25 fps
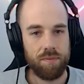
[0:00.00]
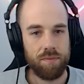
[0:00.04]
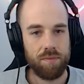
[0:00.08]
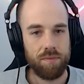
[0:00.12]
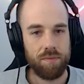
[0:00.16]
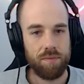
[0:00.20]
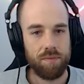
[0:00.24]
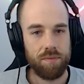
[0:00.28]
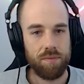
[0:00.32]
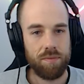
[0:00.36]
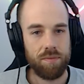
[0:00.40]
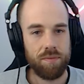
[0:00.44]

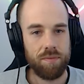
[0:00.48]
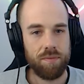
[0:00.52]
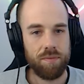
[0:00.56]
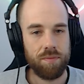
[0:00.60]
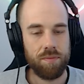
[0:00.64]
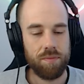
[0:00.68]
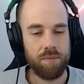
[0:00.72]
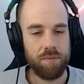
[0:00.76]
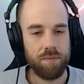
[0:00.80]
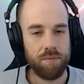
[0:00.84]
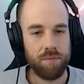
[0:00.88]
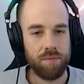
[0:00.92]

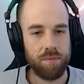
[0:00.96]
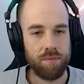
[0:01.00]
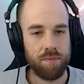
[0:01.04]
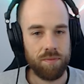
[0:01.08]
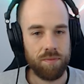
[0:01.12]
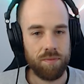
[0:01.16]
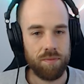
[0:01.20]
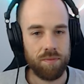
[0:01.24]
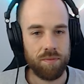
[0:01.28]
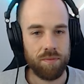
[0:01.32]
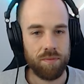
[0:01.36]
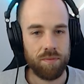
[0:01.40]

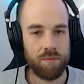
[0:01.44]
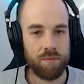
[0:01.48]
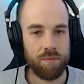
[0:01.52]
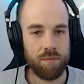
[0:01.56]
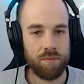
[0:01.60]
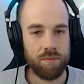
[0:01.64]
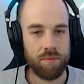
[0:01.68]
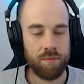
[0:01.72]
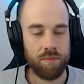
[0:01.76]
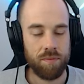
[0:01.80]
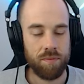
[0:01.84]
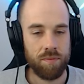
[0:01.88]

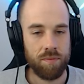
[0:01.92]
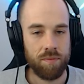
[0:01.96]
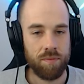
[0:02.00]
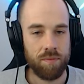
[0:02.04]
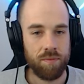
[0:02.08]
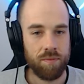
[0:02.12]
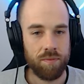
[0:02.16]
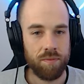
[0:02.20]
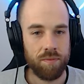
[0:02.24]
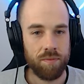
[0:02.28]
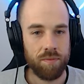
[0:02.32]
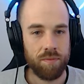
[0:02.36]

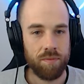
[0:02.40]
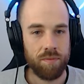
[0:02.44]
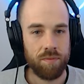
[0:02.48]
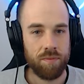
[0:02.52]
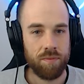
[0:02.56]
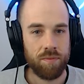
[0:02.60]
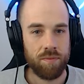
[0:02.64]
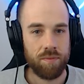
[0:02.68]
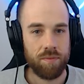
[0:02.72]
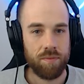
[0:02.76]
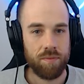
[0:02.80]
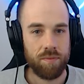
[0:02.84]

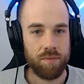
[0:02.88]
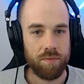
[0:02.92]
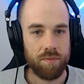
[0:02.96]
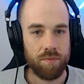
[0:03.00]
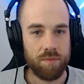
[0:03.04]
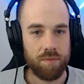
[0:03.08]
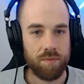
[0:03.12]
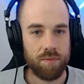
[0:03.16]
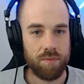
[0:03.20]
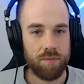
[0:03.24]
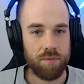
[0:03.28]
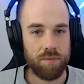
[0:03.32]

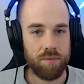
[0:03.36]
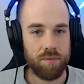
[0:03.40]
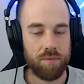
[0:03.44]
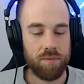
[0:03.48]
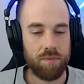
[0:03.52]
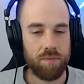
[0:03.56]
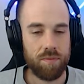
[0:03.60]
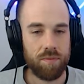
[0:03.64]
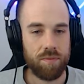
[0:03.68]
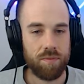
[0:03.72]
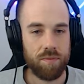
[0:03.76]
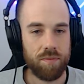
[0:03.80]

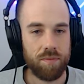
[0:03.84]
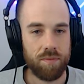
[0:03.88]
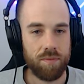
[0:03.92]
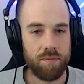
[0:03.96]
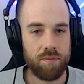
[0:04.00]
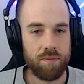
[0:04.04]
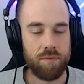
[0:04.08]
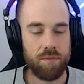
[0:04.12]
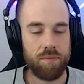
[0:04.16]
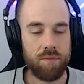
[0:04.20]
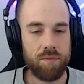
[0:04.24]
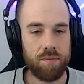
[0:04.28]

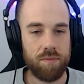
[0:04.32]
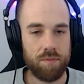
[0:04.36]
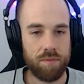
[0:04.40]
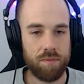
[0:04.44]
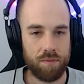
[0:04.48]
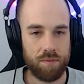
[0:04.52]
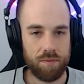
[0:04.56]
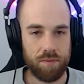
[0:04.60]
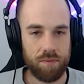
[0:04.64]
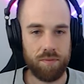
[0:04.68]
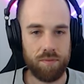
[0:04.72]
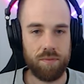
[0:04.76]

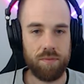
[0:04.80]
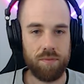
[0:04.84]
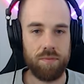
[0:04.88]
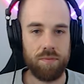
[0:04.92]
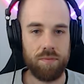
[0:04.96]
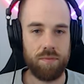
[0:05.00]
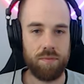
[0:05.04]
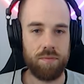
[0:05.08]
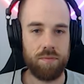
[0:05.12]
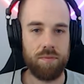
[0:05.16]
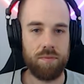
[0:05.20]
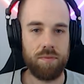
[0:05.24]

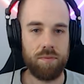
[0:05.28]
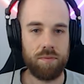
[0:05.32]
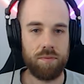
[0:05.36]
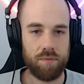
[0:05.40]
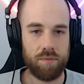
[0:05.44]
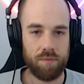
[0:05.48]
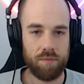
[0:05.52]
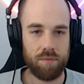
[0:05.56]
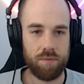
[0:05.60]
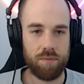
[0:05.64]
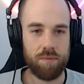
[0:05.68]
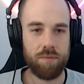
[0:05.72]

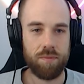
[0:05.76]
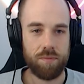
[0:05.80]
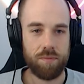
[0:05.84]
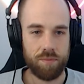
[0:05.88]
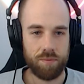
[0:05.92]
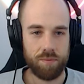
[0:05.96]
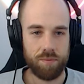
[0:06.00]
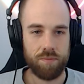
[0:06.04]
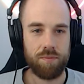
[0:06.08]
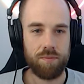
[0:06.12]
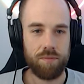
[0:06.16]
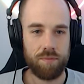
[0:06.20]

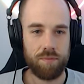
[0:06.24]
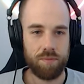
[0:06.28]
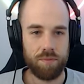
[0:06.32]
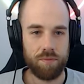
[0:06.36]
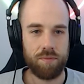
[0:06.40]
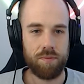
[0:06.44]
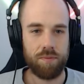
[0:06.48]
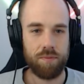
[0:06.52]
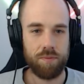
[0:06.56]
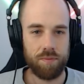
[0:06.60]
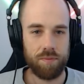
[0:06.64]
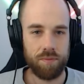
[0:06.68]

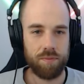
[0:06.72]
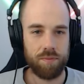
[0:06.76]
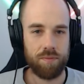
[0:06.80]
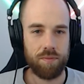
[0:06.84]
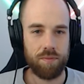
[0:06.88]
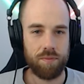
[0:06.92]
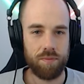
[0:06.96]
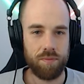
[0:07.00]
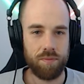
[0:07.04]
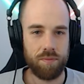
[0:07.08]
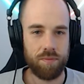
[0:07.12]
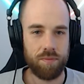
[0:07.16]

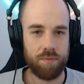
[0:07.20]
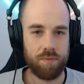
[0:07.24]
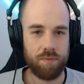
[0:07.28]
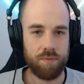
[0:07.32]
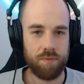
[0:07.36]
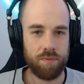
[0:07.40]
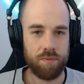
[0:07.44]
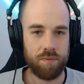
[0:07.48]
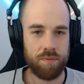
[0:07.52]
The person shown says nothing.